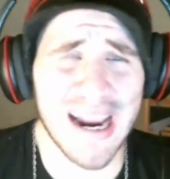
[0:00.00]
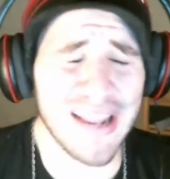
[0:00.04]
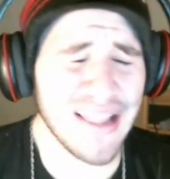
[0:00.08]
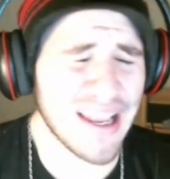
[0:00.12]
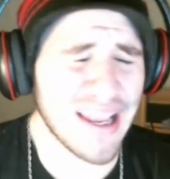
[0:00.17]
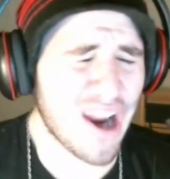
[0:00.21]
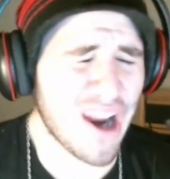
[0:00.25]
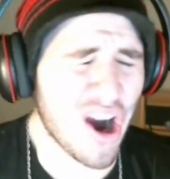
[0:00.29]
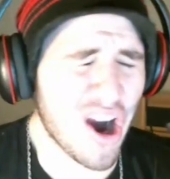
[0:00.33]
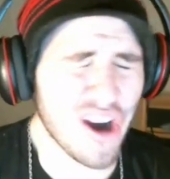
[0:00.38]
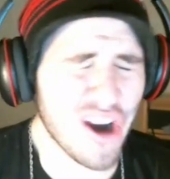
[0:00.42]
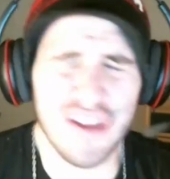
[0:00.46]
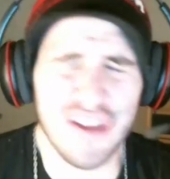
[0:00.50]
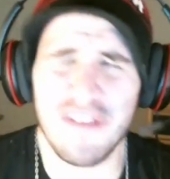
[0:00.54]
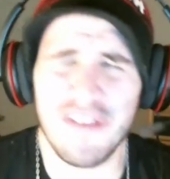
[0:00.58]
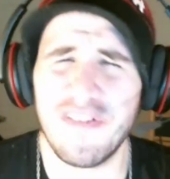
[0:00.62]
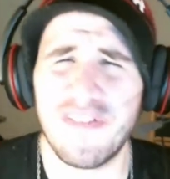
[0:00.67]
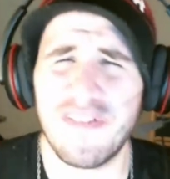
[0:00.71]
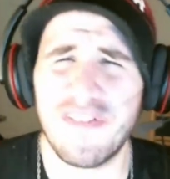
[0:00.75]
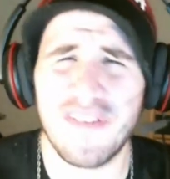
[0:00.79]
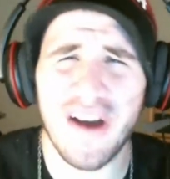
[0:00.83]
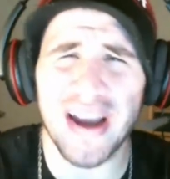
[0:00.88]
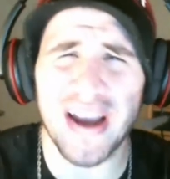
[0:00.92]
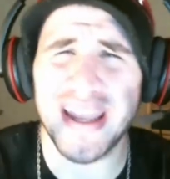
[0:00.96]
Like, are you
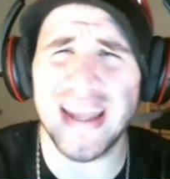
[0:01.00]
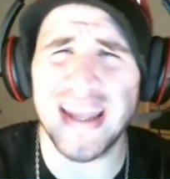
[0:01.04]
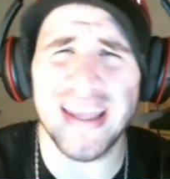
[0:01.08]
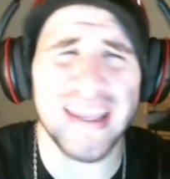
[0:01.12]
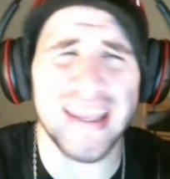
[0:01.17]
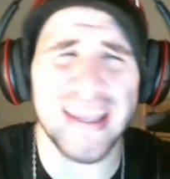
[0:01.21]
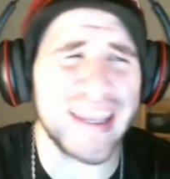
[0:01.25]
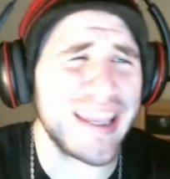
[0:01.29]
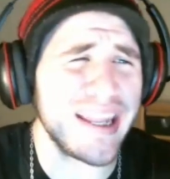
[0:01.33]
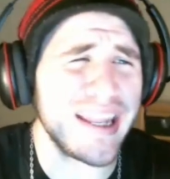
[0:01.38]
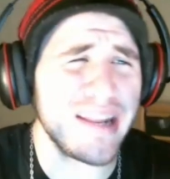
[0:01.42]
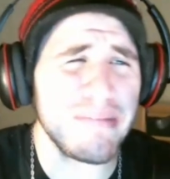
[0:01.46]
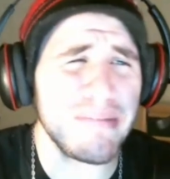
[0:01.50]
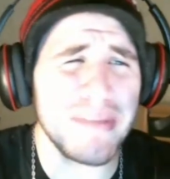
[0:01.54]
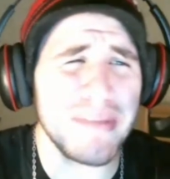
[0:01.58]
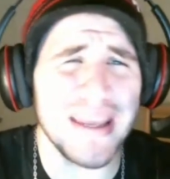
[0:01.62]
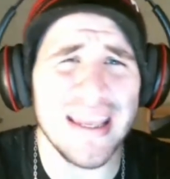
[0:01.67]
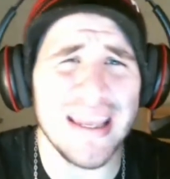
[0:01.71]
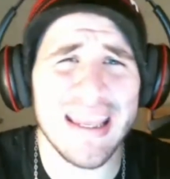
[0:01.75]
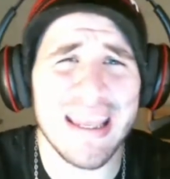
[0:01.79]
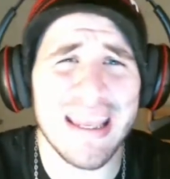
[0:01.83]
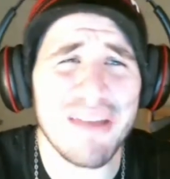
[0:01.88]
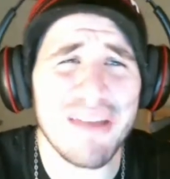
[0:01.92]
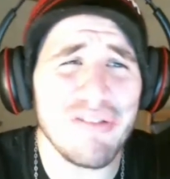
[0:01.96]
fucking kidding
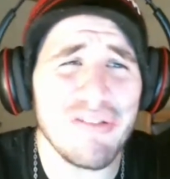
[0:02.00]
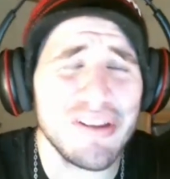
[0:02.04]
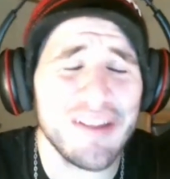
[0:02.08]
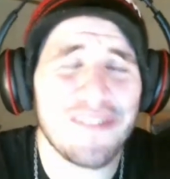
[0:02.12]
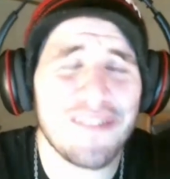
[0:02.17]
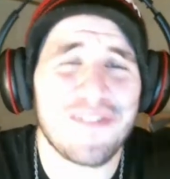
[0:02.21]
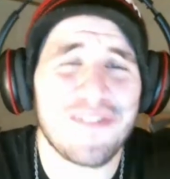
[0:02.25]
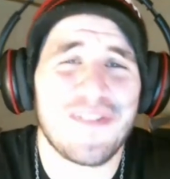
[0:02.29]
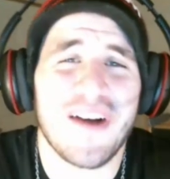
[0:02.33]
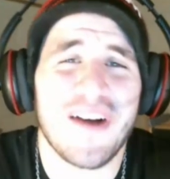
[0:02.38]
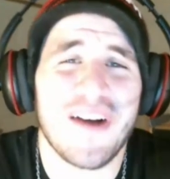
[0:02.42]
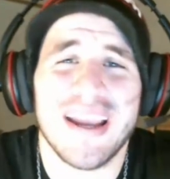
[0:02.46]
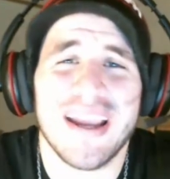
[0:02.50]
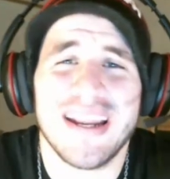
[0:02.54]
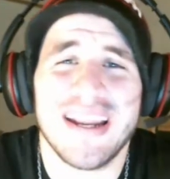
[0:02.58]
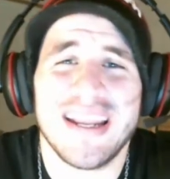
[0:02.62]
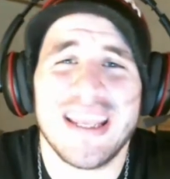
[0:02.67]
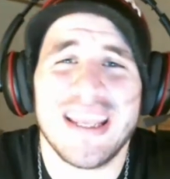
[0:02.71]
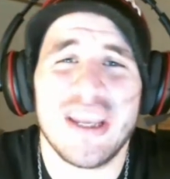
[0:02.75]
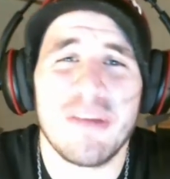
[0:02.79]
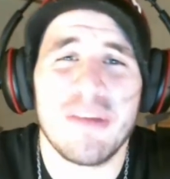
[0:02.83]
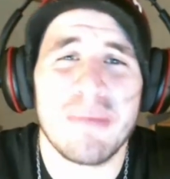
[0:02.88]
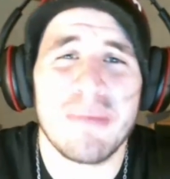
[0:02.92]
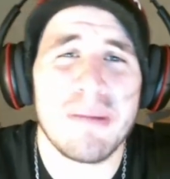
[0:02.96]
me? He was a fucking
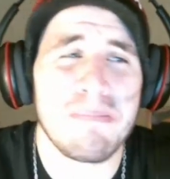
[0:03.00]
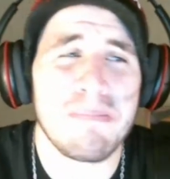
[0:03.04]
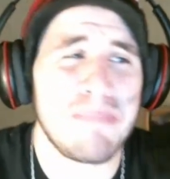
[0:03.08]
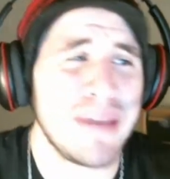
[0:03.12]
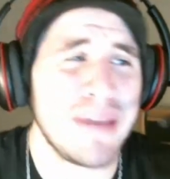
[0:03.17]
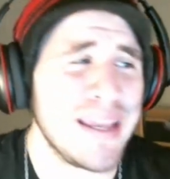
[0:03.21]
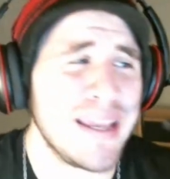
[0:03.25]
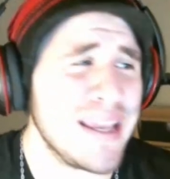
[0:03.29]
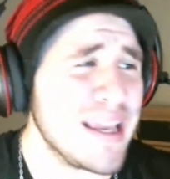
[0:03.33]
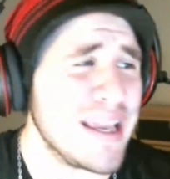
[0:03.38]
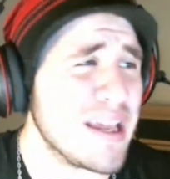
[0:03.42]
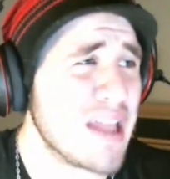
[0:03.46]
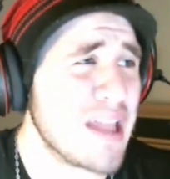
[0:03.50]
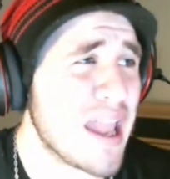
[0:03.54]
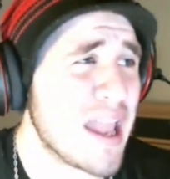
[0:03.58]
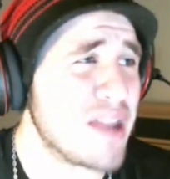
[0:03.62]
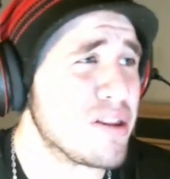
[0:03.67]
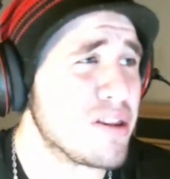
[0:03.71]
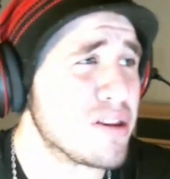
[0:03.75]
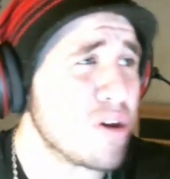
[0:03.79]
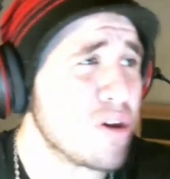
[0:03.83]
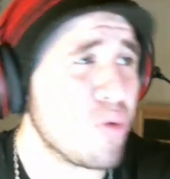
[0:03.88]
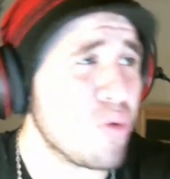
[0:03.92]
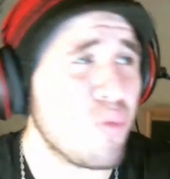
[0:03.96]
human being, and
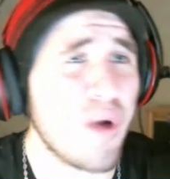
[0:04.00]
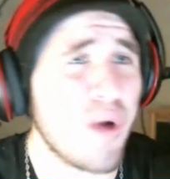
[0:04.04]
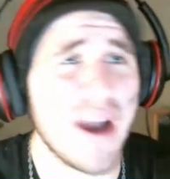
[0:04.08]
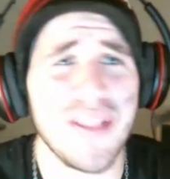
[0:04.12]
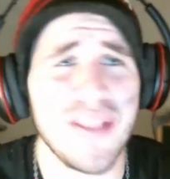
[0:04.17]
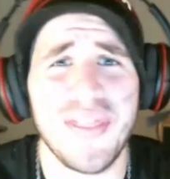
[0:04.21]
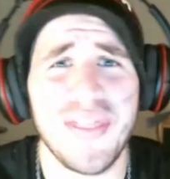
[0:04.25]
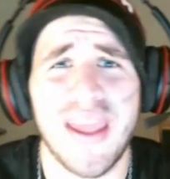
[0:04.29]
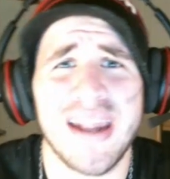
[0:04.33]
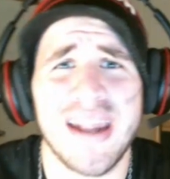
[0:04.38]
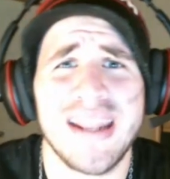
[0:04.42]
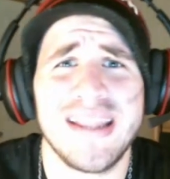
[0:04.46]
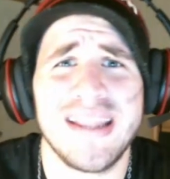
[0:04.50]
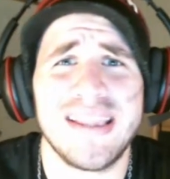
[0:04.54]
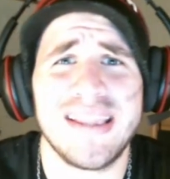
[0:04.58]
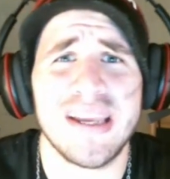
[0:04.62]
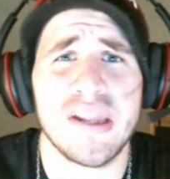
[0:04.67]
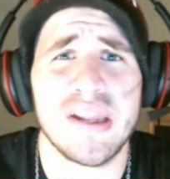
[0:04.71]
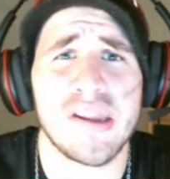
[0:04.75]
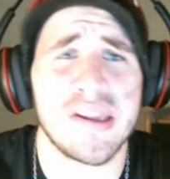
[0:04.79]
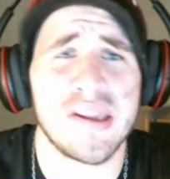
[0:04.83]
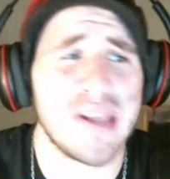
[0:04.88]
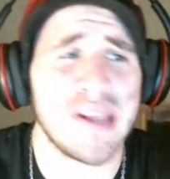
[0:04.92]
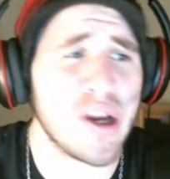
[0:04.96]
so what that he did
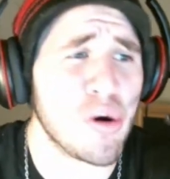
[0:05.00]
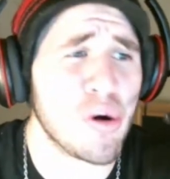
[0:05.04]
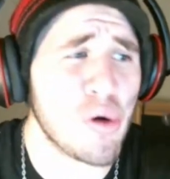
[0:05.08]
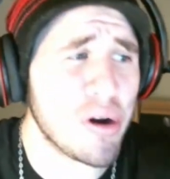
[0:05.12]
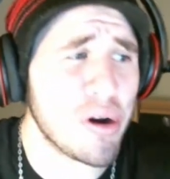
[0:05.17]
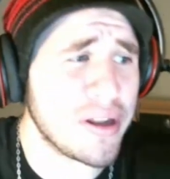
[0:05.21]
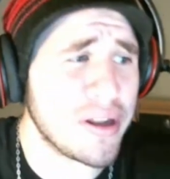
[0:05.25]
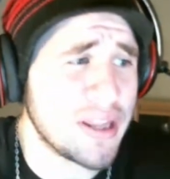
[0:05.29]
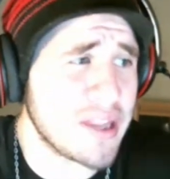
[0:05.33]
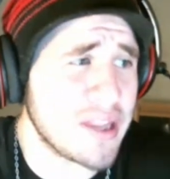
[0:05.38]
steroids?